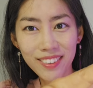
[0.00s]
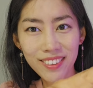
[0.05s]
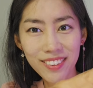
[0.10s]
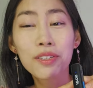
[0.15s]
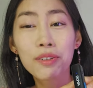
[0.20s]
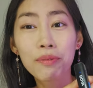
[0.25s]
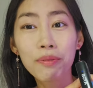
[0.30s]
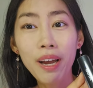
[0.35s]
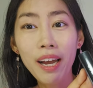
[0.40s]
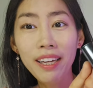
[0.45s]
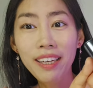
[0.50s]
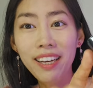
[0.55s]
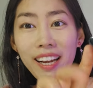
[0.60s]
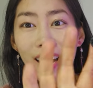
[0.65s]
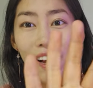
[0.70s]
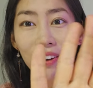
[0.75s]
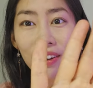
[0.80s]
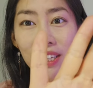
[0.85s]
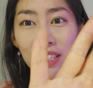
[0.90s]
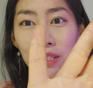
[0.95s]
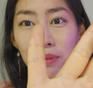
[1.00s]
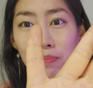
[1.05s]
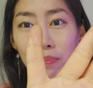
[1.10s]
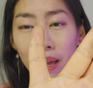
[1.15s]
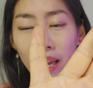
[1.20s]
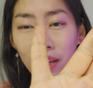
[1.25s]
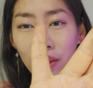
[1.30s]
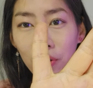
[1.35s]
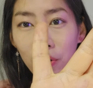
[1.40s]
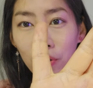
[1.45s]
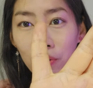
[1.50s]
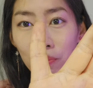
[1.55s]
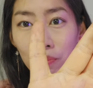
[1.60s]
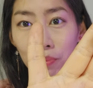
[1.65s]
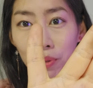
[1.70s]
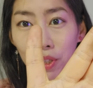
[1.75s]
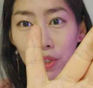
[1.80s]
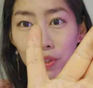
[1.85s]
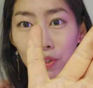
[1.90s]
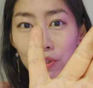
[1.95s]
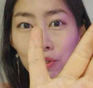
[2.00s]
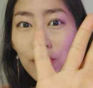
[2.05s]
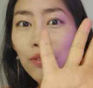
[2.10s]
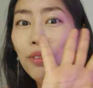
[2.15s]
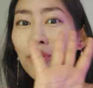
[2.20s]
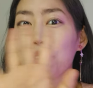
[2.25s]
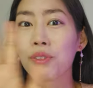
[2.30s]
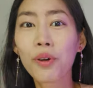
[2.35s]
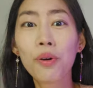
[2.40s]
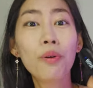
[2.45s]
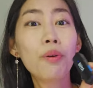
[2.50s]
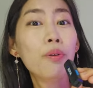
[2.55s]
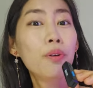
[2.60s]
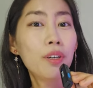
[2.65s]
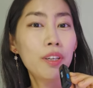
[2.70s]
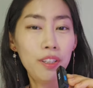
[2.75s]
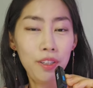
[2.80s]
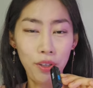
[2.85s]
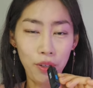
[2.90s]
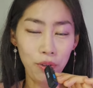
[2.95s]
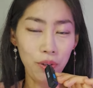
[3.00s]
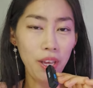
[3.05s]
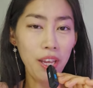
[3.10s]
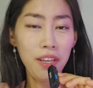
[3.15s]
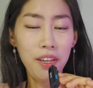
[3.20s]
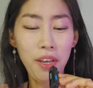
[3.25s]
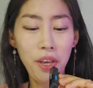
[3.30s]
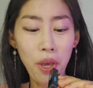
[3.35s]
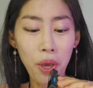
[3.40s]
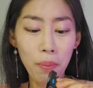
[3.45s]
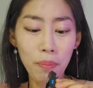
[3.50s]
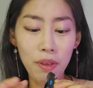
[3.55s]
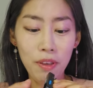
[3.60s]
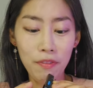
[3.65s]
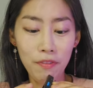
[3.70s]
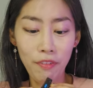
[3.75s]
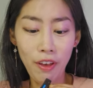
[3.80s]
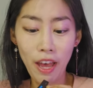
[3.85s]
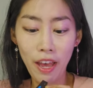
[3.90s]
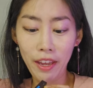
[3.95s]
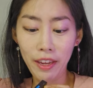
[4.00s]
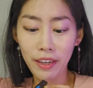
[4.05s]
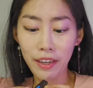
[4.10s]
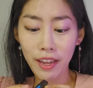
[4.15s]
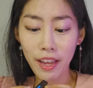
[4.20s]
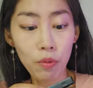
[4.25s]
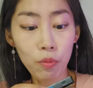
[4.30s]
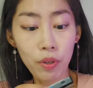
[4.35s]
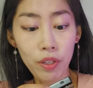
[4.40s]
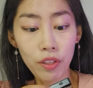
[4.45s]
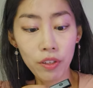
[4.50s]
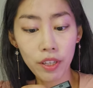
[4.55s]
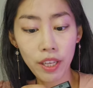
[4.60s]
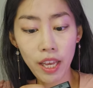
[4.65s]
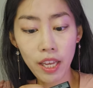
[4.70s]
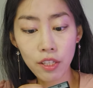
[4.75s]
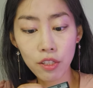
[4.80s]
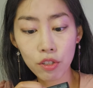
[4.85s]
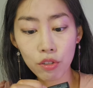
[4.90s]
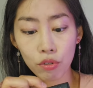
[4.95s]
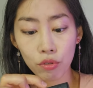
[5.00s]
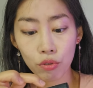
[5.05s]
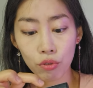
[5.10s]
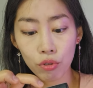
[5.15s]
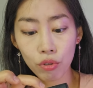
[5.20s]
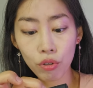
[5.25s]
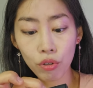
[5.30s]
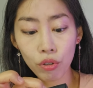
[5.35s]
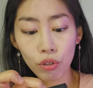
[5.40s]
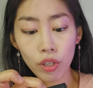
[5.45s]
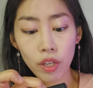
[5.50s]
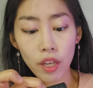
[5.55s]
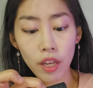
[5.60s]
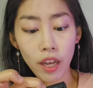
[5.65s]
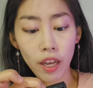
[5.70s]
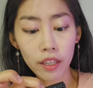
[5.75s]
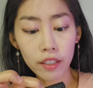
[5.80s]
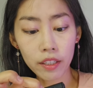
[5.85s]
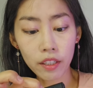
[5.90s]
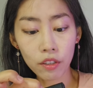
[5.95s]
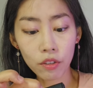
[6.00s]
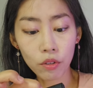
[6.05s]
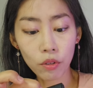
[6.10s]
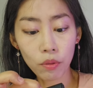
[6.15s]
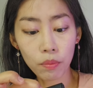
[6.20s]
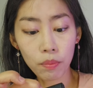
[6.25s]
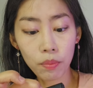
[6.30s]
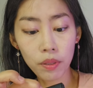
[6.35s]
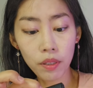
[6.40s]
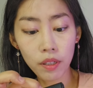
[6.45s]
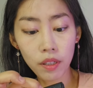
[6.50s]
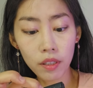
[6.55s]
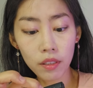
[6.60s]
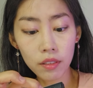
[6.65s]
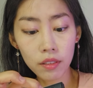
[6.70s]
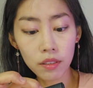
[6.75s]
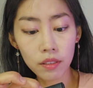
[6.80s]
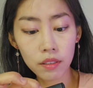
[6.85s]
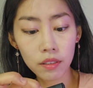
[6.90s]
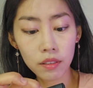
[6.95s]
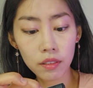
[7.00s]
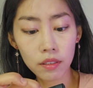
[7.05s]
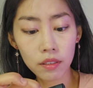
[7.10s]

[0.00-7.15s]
So right now it's back on blue, so you can hear me fine. And with the gains control, I can go plus.